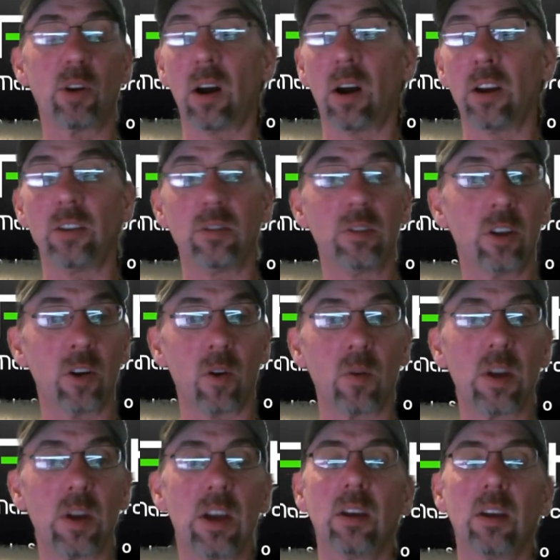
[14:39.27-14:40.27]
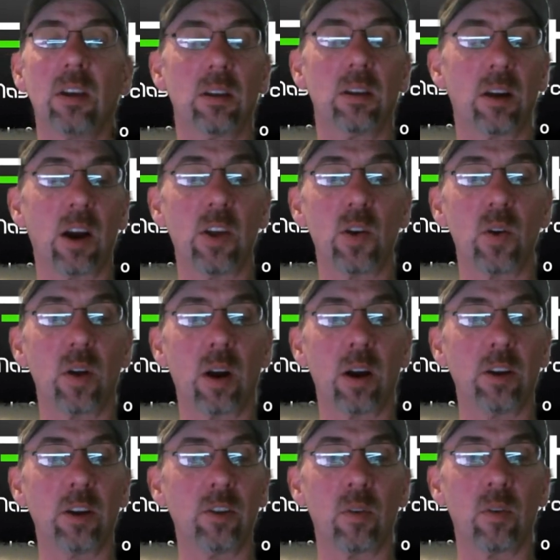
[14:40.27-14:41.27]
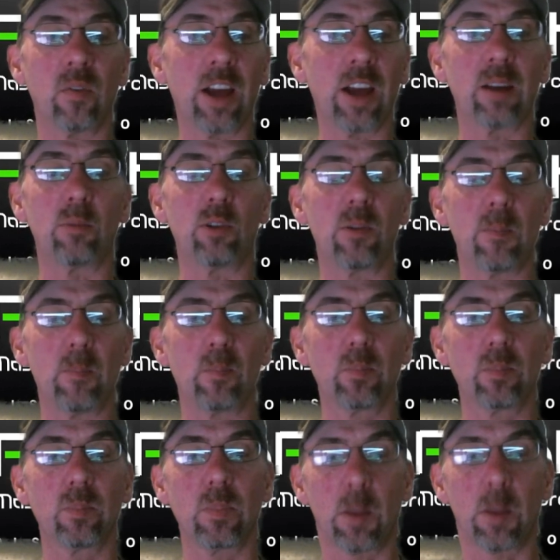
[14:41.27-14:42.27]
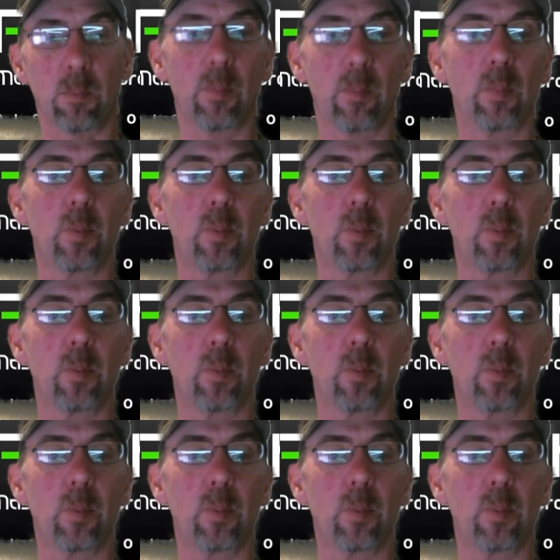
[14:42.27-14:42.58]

Are you, you know, are you are you available? Yep.